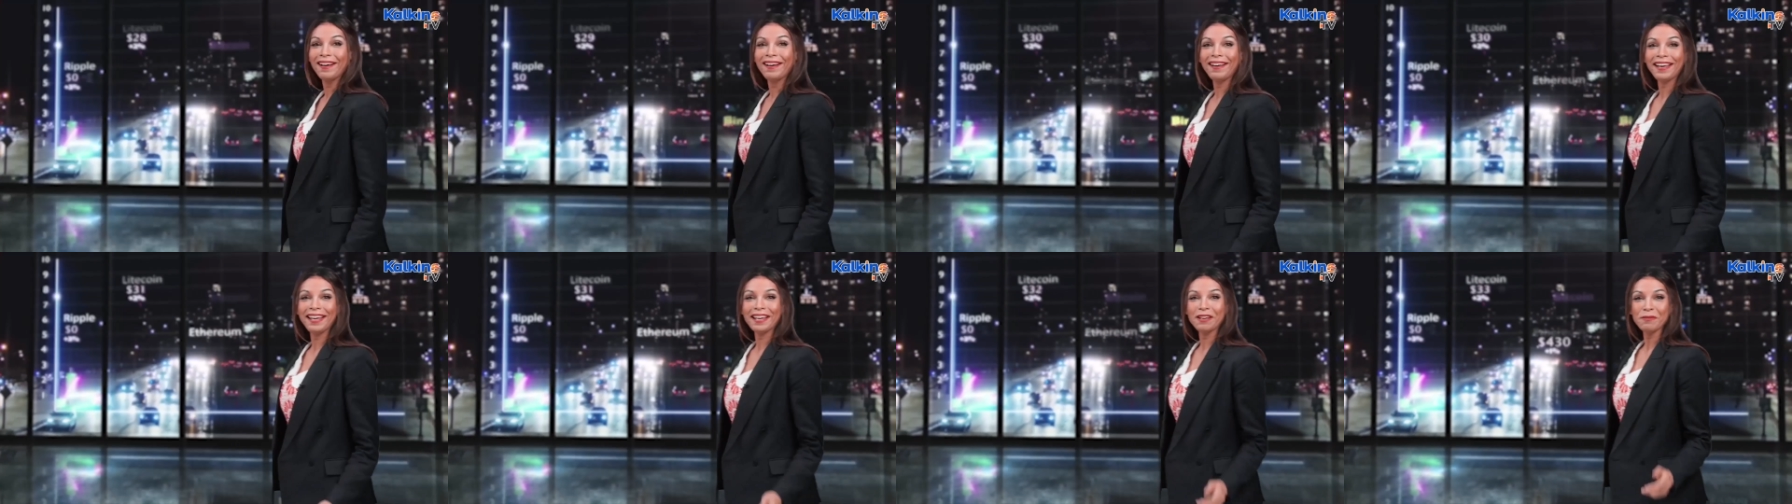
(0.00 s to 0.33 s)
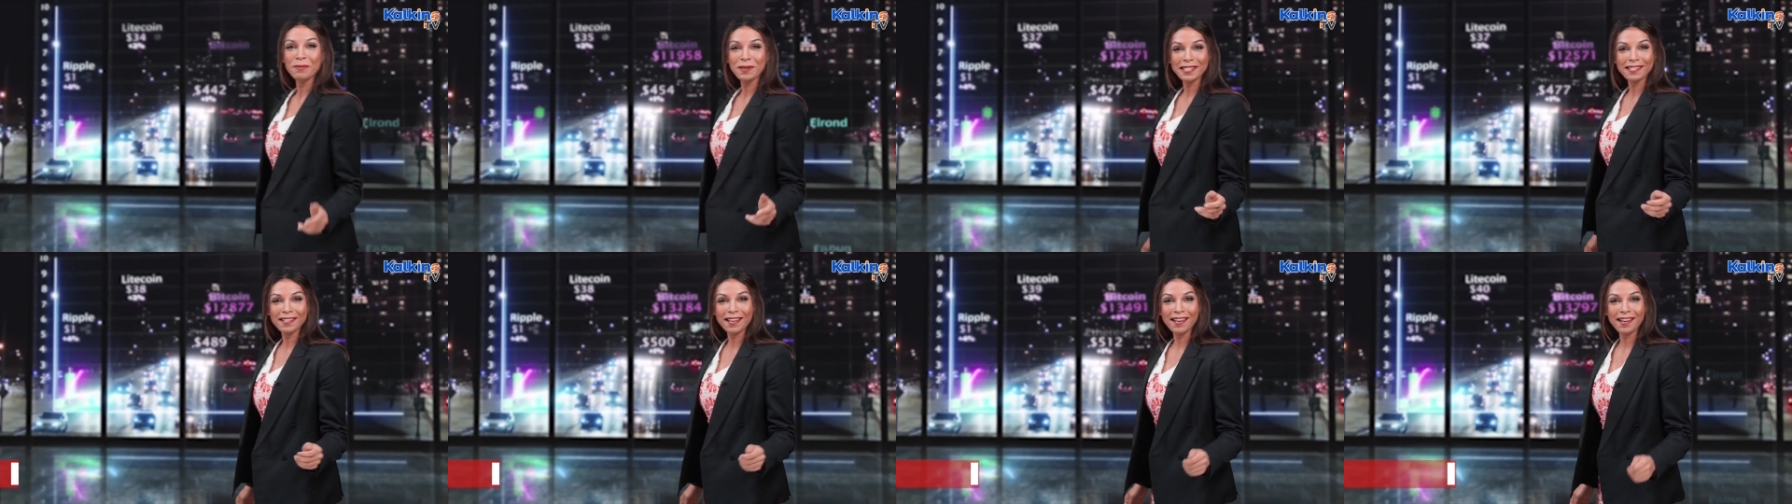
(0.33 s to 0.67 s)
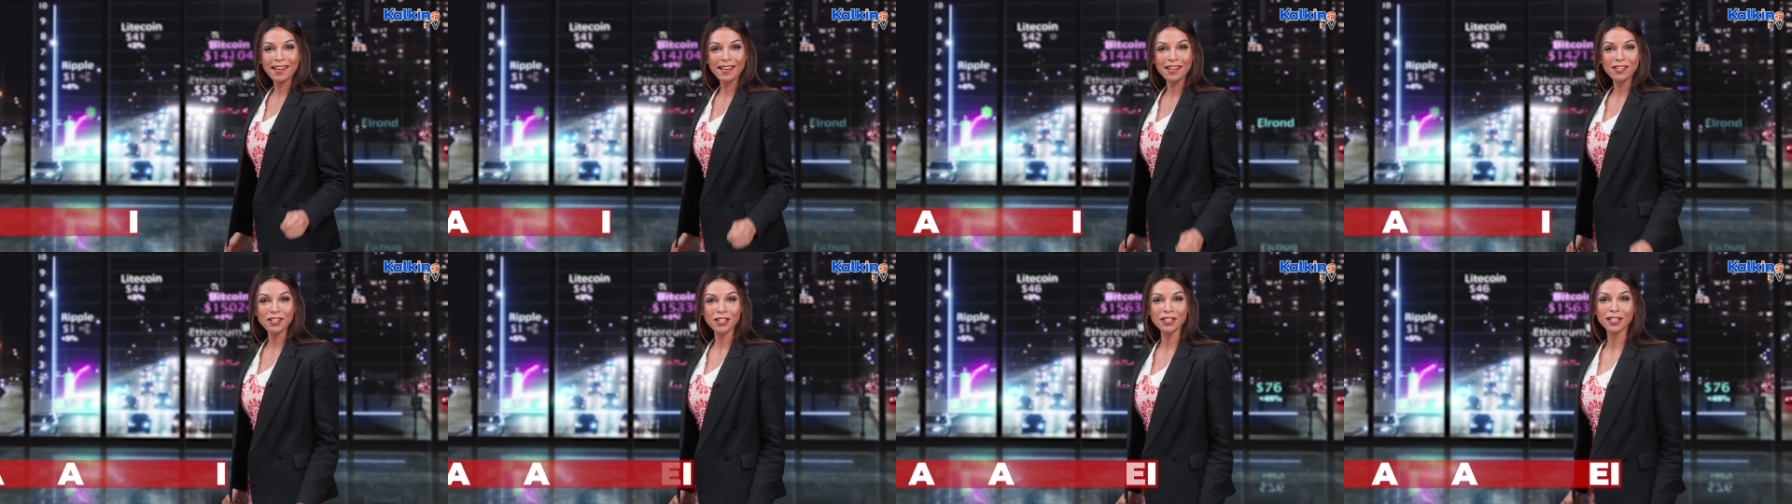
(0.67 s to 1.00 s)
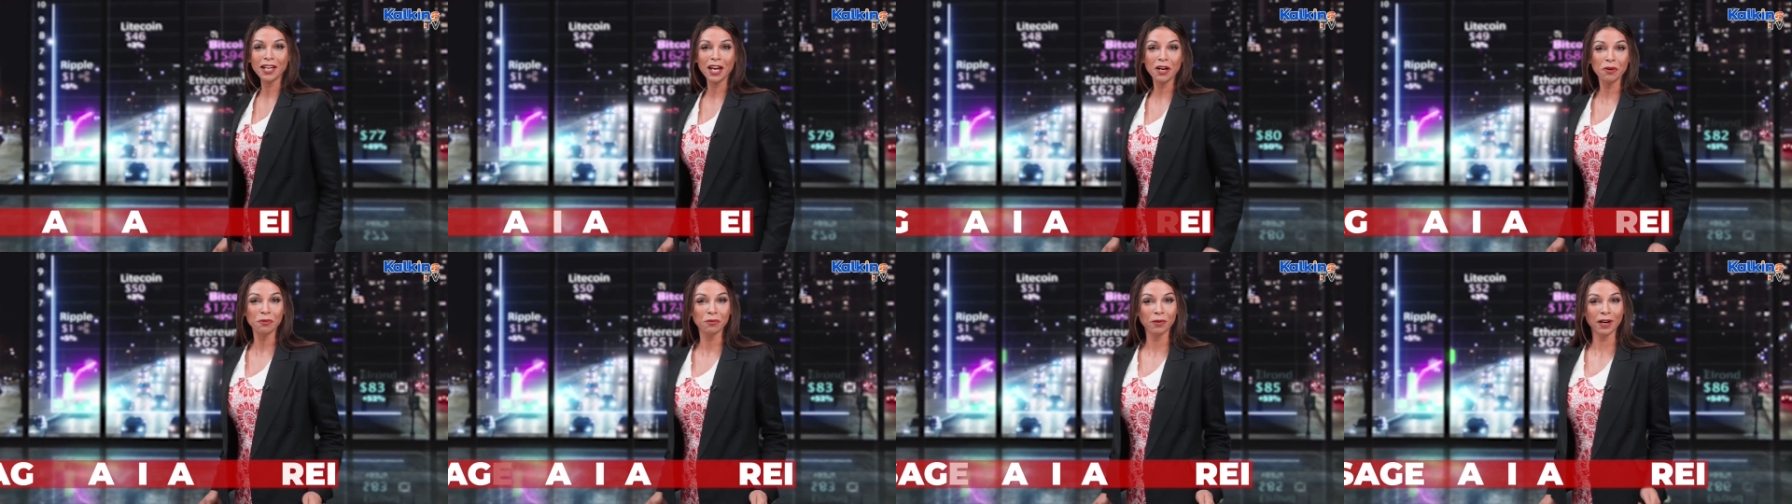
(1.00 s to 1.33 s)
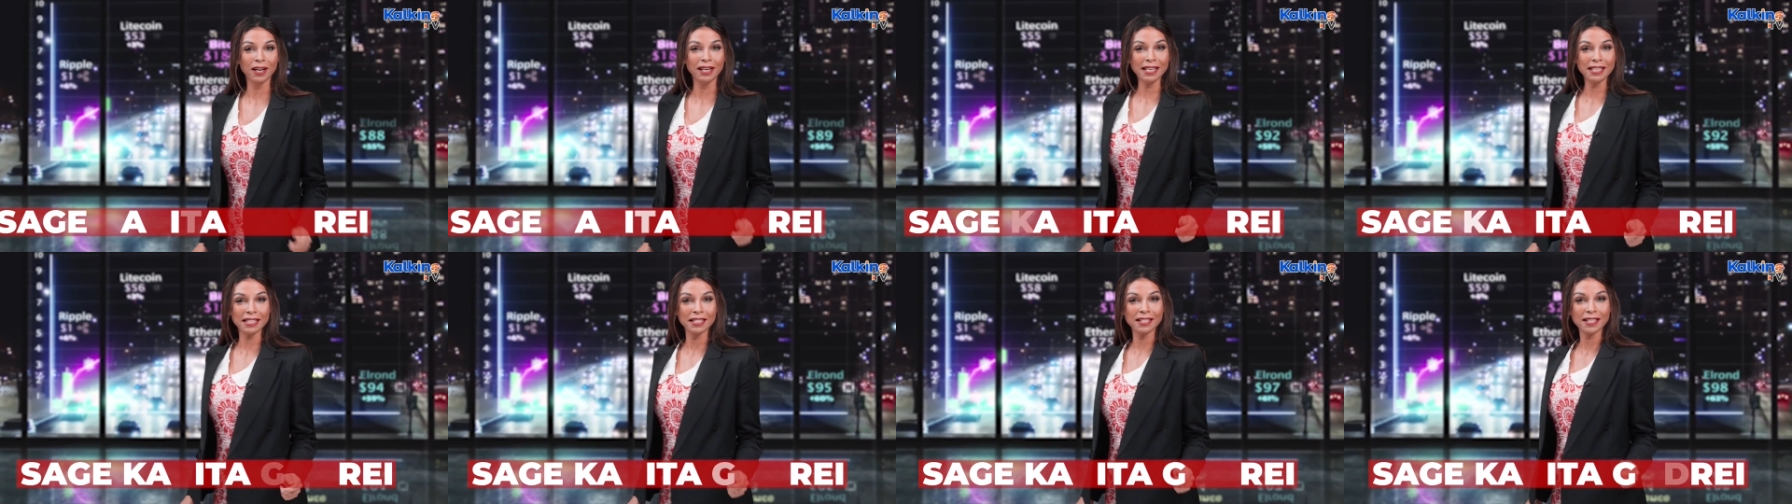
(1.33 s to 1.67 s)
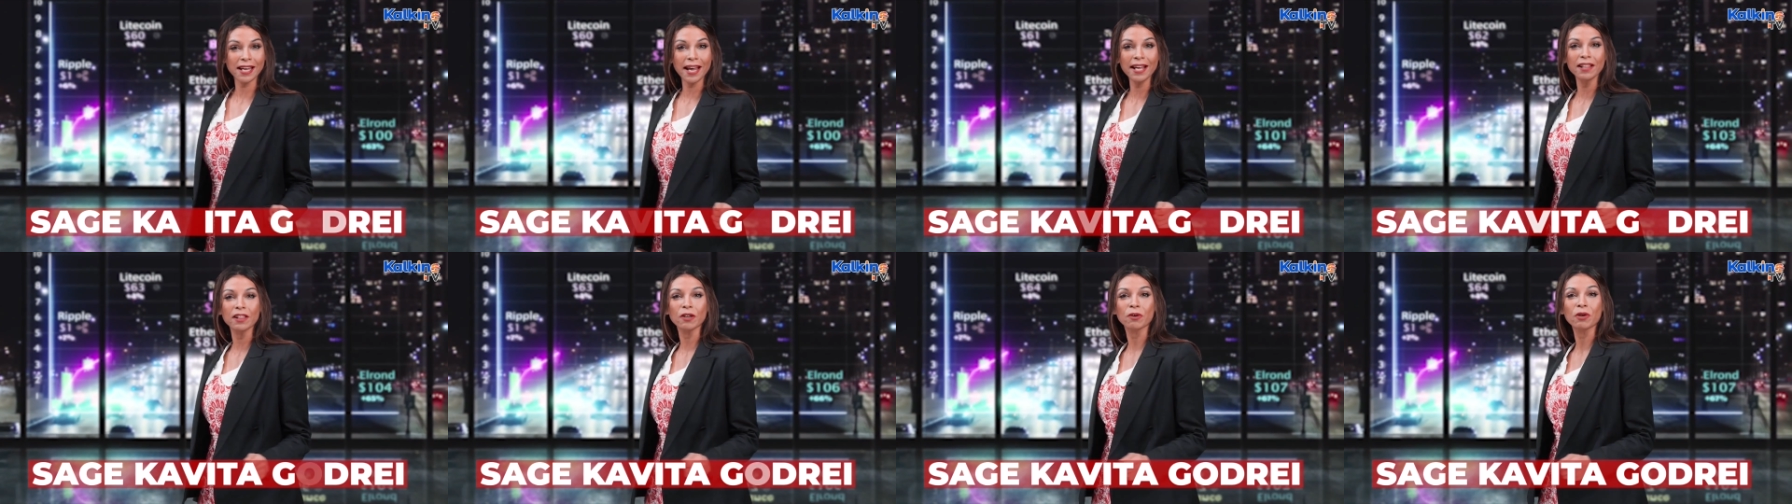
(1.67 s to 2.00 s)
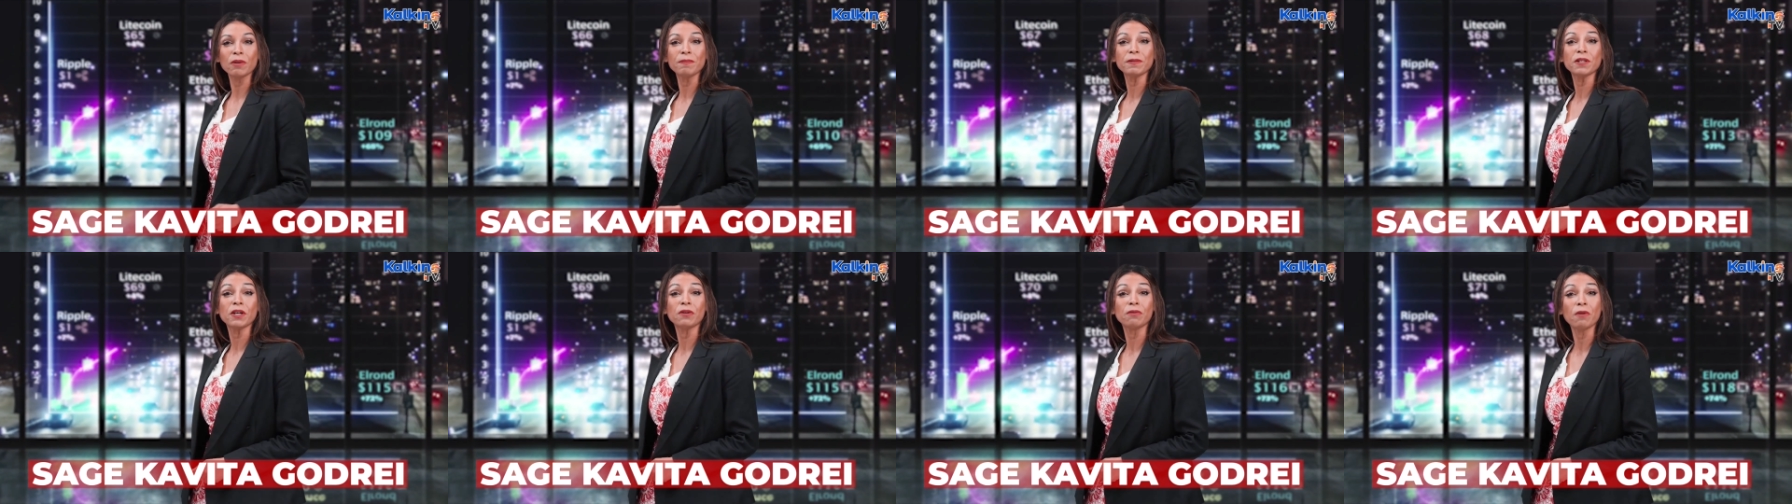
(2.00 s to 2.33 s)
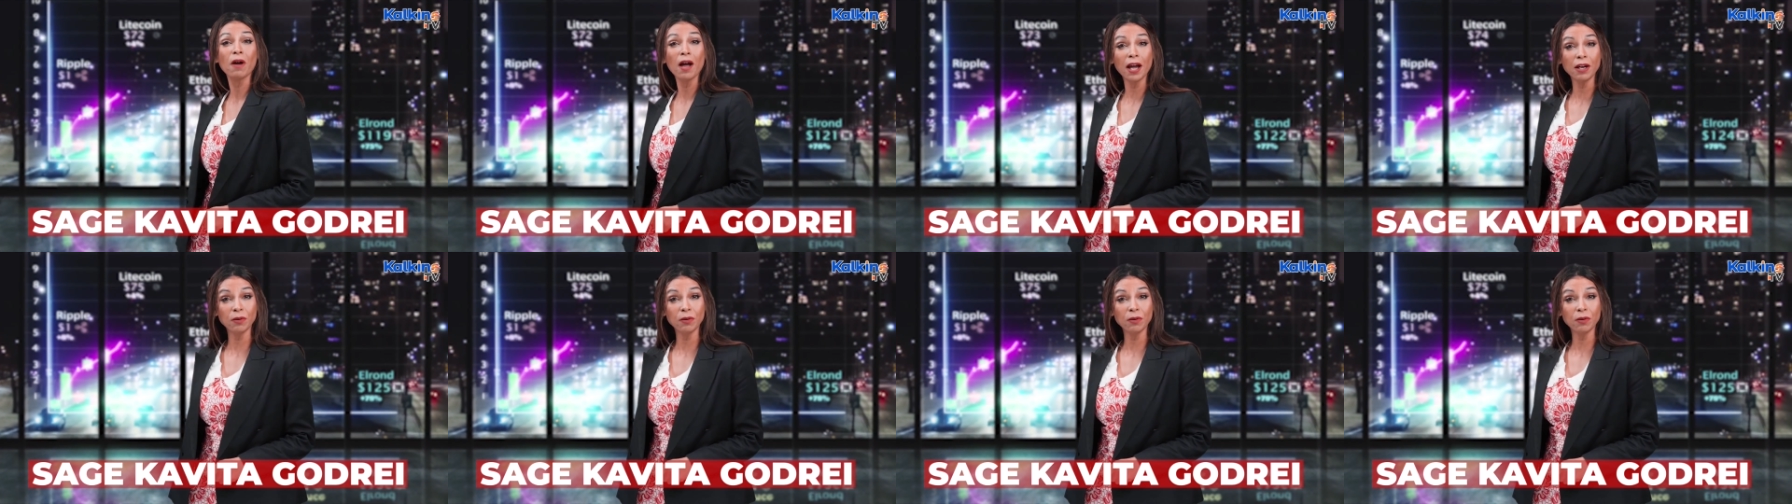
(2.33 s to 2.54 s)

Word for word: Hi, I'm Sage, and get ready to take the crypto